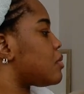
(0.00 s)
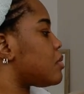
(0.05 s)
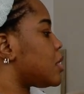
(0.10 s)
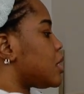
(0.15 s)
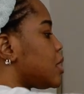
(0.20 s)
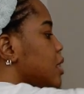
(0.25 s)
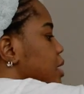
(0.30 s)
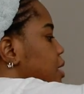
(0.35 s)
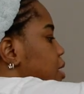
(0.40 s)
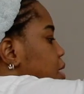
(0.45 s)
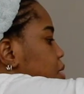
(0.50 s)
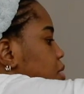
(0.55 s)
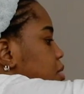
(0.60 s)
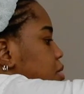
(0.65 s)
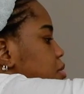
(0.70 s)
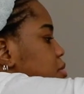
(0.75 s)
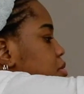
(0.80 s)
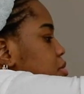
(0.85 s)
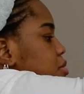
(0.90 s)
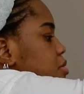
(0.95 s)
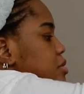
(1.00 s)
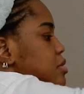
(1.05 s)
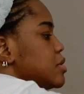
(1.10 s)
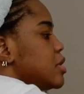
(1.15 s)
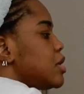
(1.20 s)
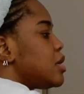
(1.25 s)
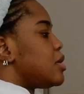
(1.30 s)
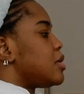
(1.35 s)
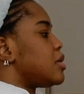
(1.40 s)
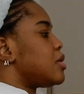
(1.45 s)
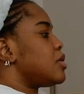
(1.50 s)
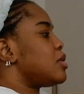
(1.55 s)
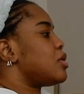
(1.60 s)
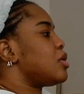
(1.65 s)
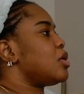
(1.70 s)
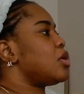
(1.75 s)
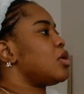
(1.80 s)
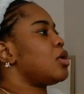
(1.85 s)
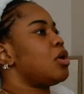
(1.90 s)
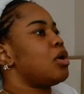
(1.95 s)
What else?
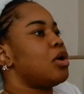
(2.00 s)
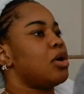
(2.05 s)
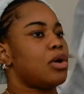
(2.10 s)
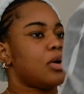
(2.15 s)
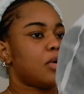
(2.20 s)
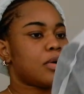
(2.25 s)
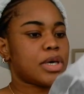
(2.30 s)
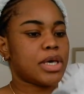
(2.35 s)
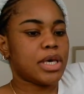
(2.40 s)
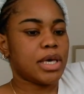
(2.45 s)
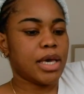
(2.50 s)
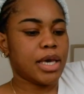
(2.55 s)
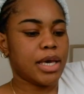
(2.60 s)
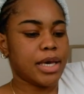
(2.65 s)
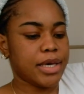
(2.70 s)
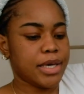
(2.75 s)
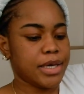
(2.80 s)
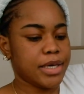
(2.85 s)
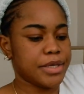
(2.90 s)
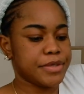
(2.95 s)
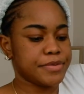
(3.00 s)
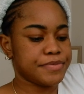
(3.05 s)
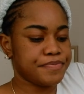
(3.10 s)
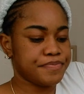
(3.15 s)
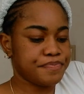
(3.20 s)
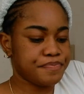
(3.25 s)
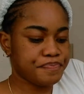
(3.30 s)
Okay,